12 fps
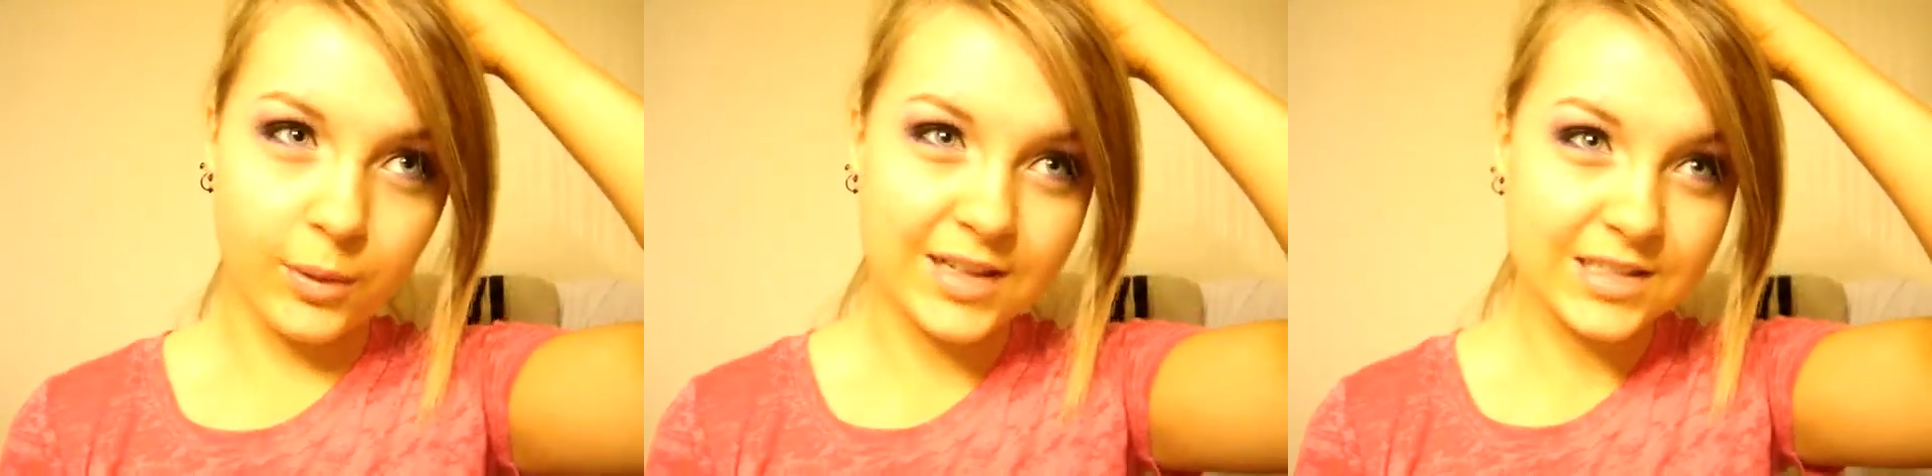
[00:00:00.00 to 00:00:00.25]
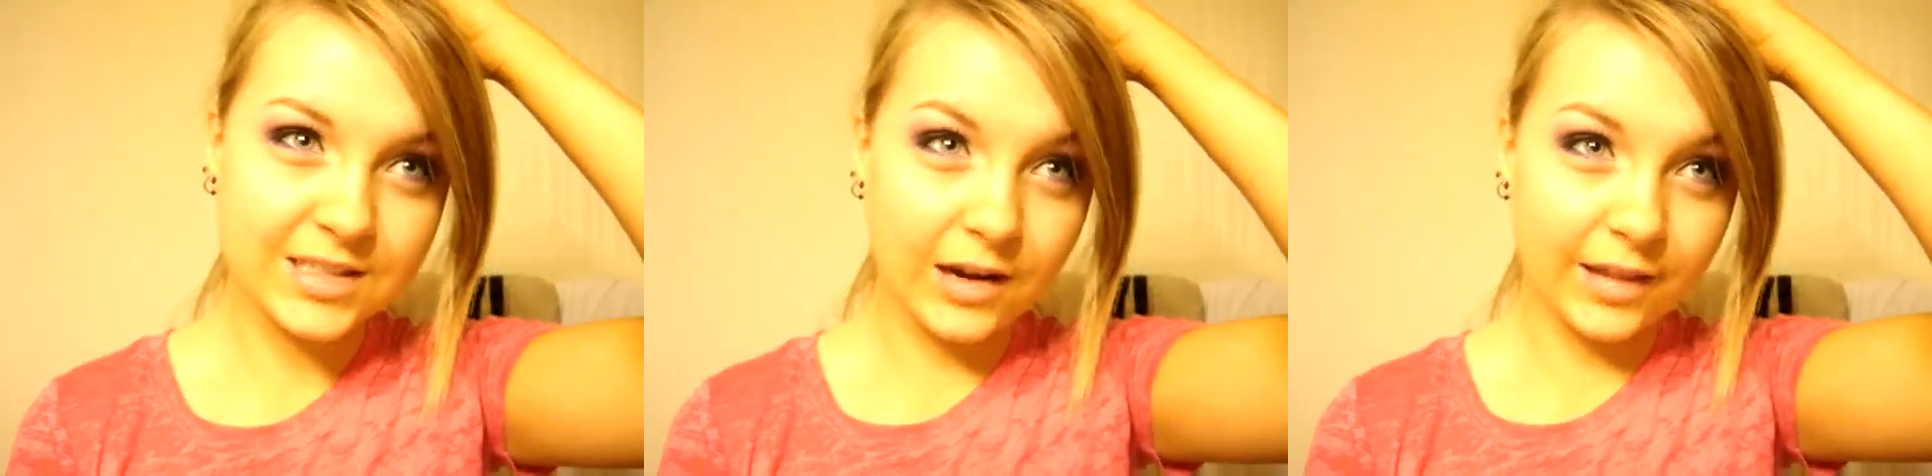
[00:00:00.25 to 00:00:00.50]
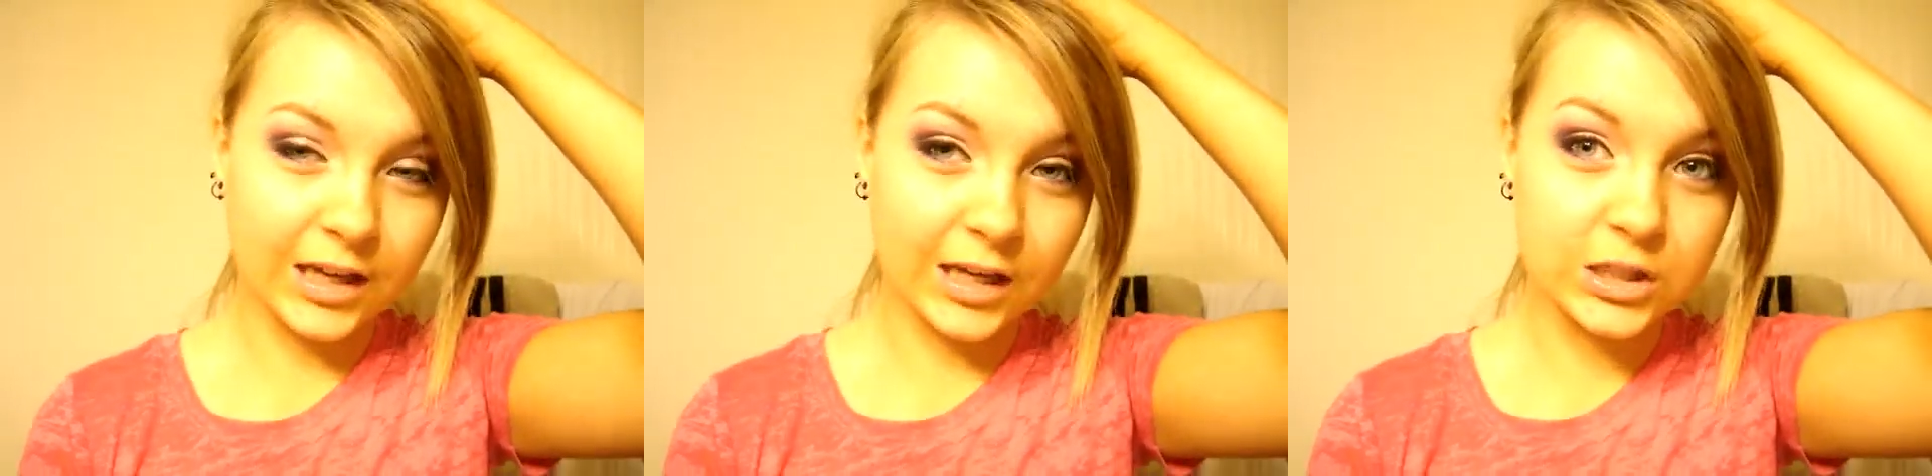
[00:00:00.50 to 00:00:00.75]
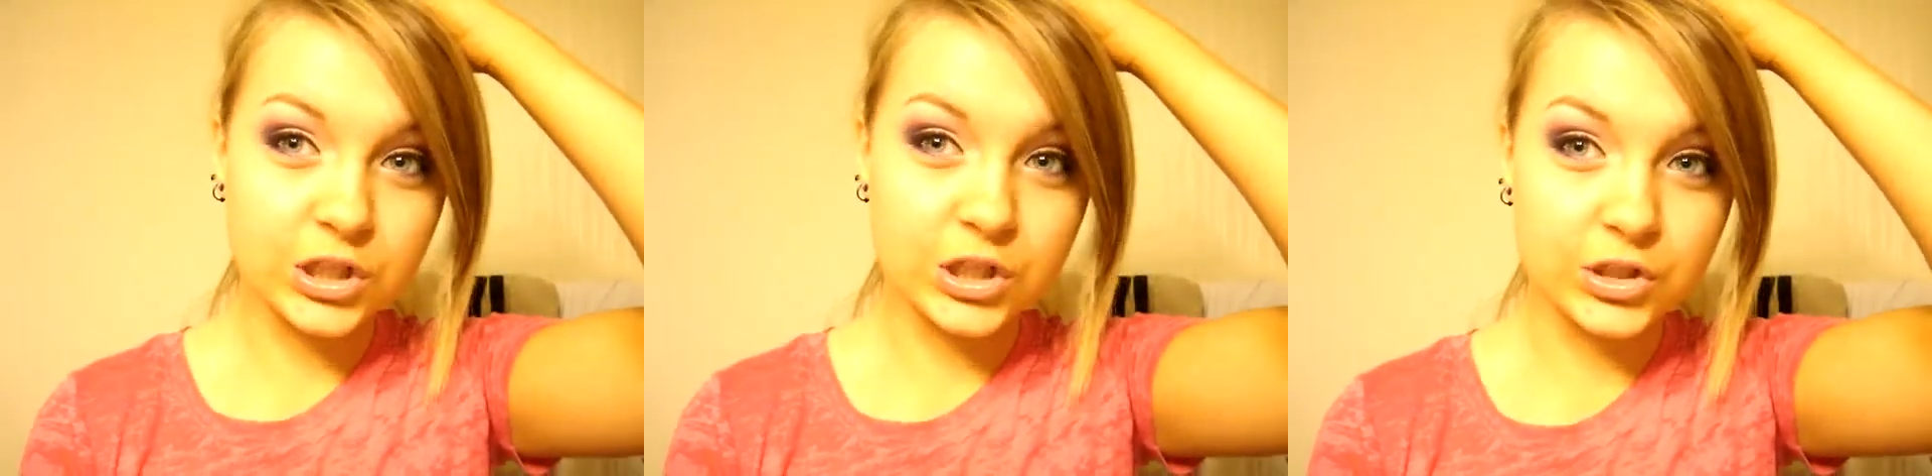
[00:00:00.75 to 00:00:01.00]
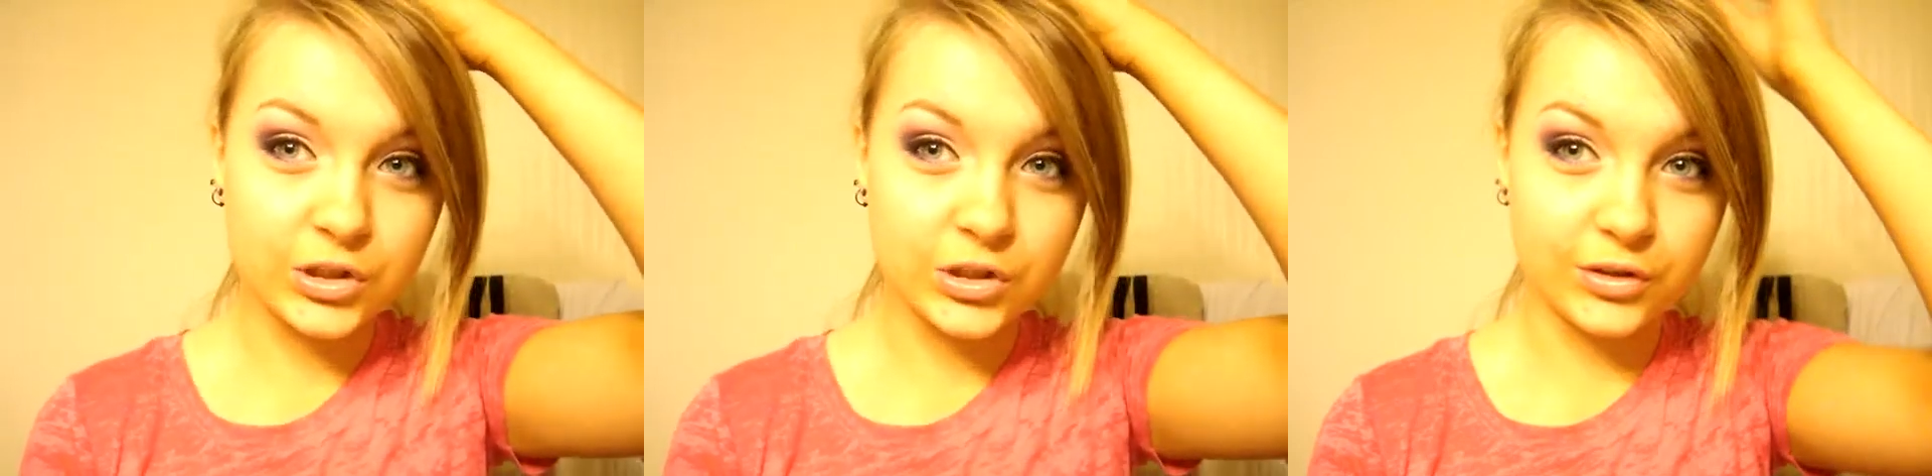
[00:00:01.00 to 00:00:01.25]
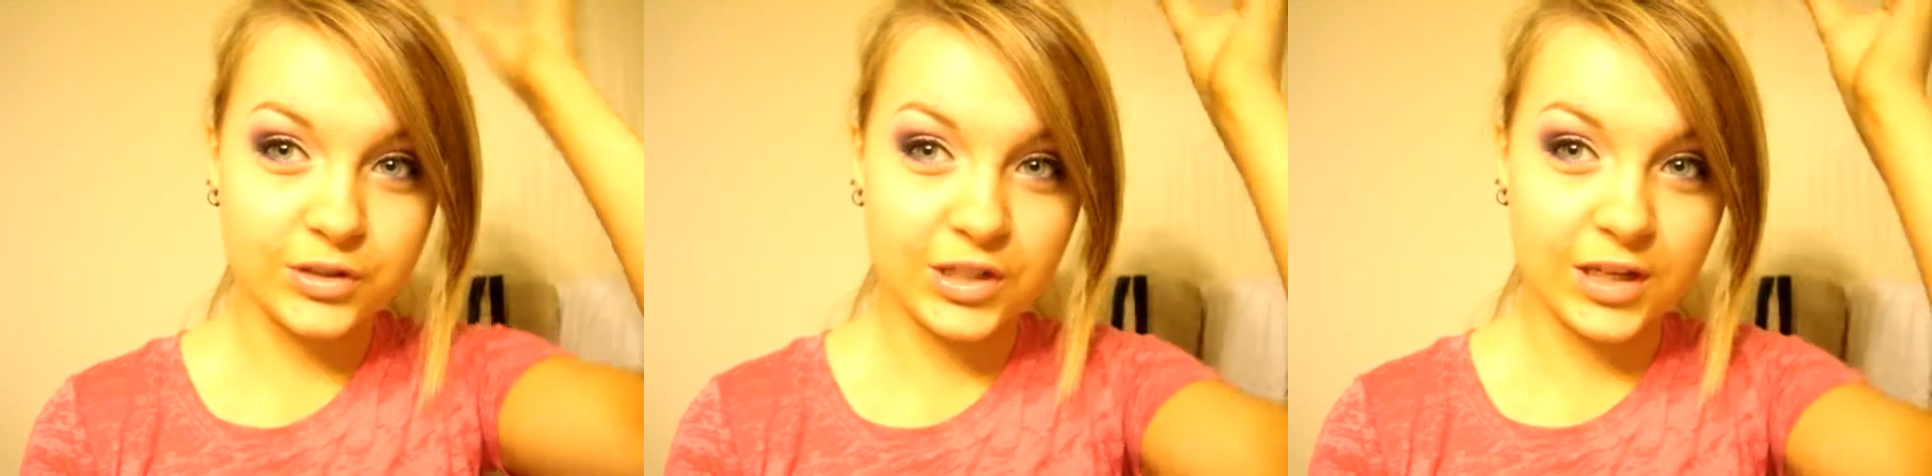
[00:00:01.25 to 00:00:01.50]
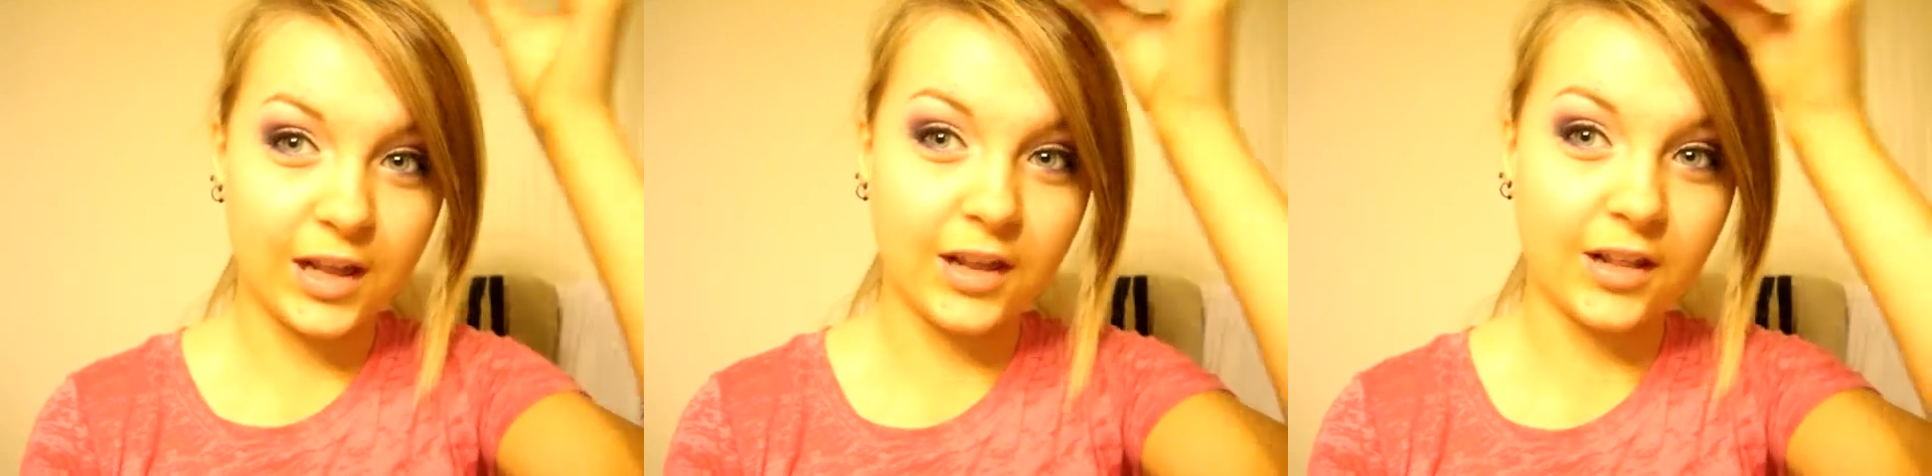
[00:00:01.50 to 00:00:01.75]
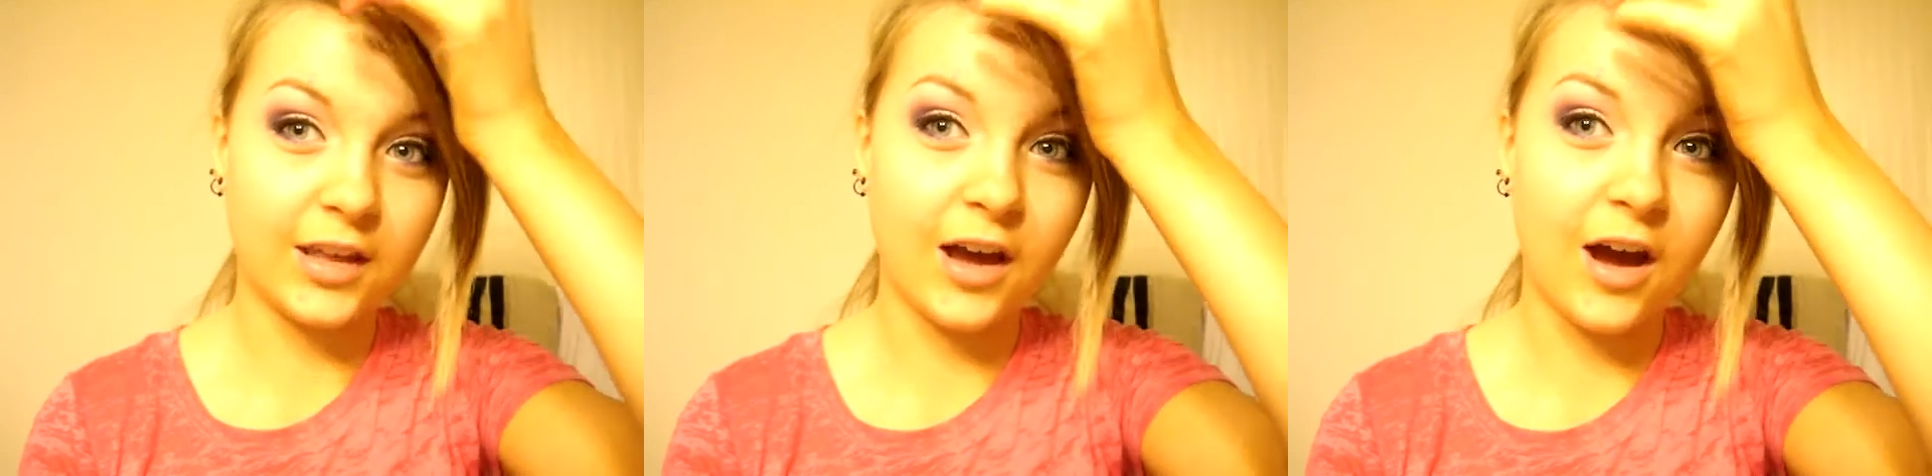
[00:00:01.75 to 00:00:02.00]
when it's not like
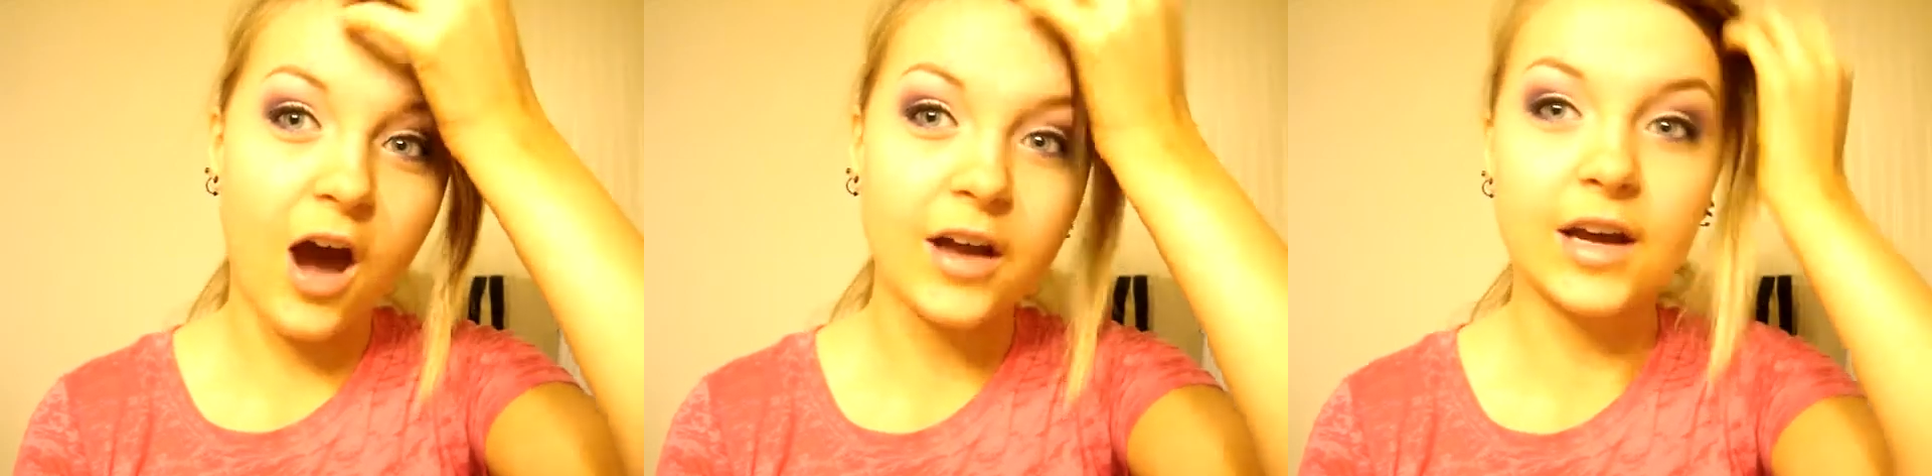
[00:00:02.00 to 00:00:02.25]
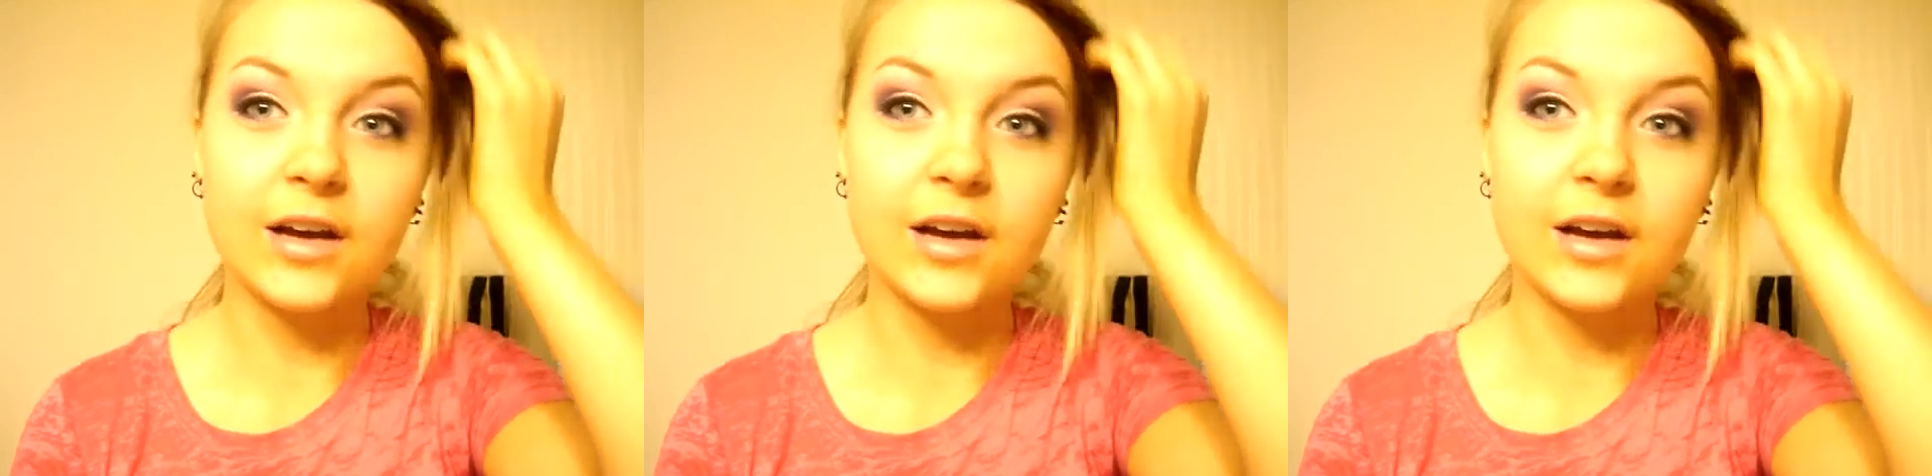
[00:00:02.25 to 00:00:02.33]
excruciatingly hot